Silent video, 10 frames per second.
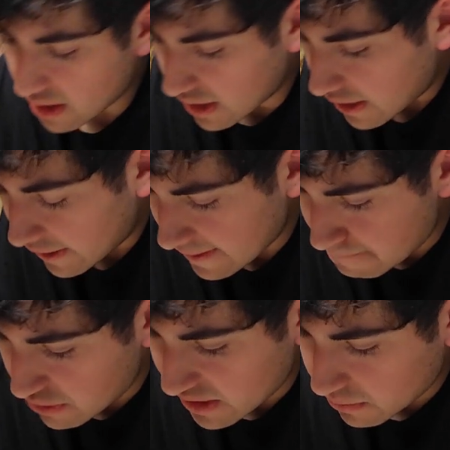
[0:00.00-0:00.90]
In the
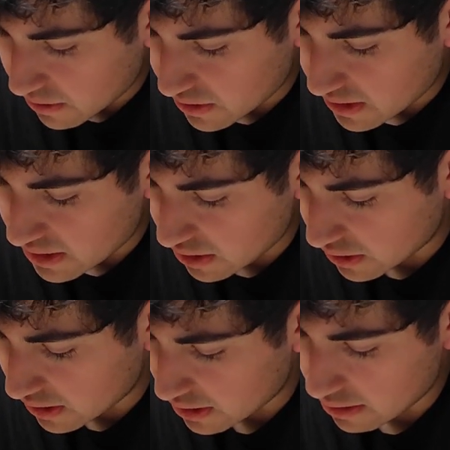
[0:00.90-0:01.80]
place where she
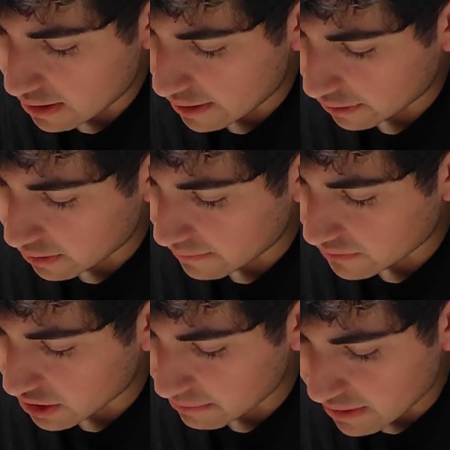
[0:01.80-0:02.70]
heard Heathcliff
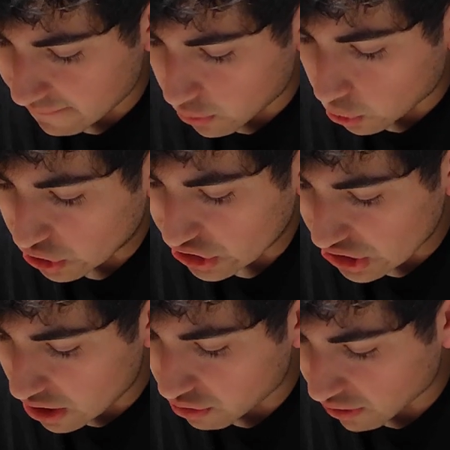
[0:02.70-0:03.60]
termed a vulgar young
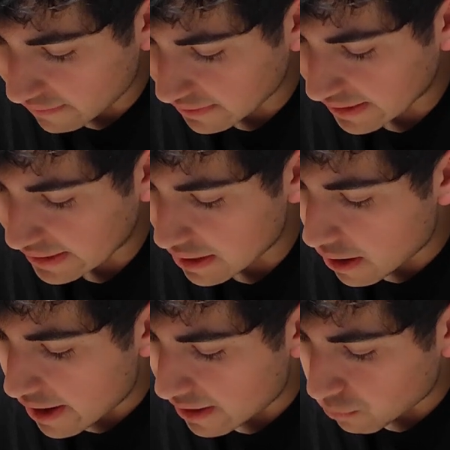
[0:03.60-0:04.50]
ruffian,
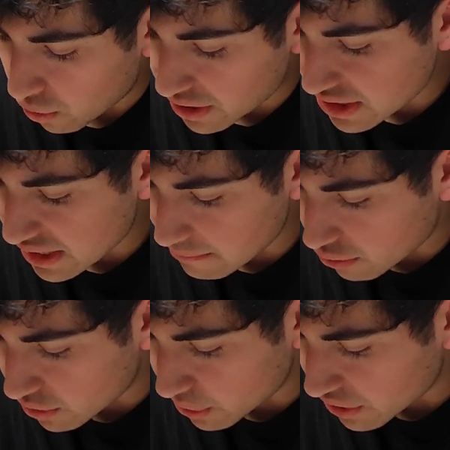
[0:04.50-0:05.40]
and worse than a
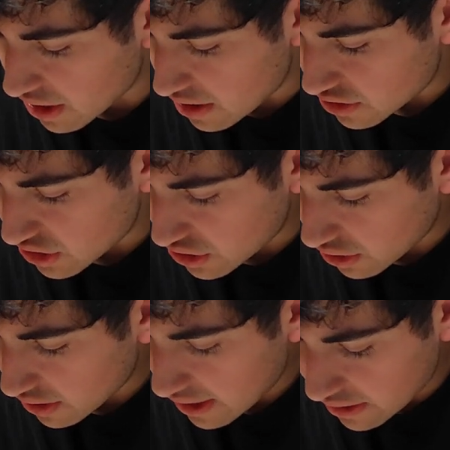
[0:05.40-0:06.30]
brute, she took
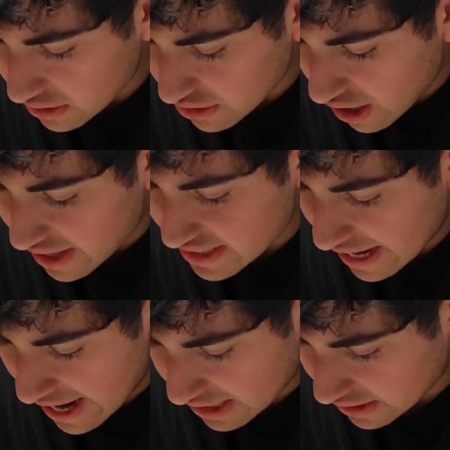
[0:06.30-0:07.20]
care not to
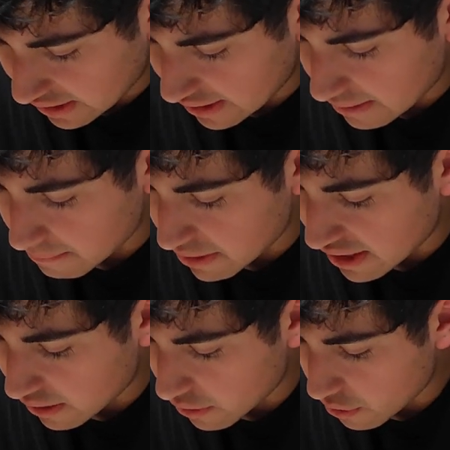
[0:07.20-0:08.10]
act like him, but at
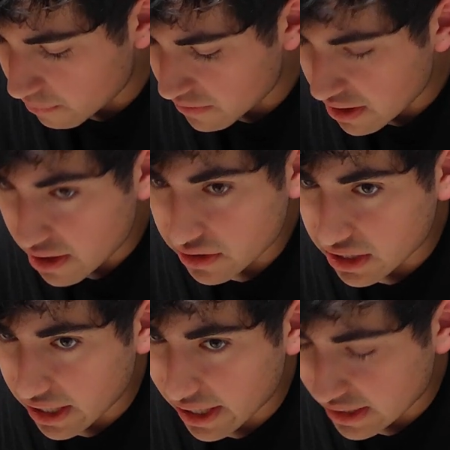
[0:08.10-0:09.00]
home she
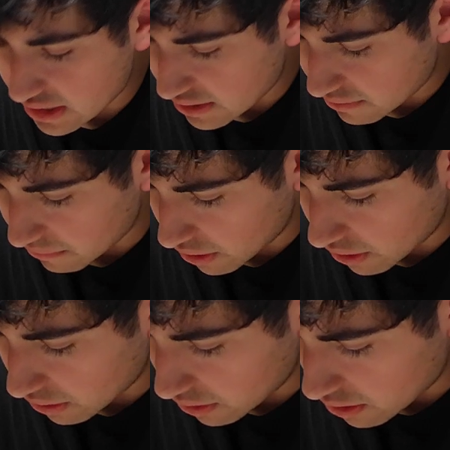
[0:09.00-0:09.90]
had small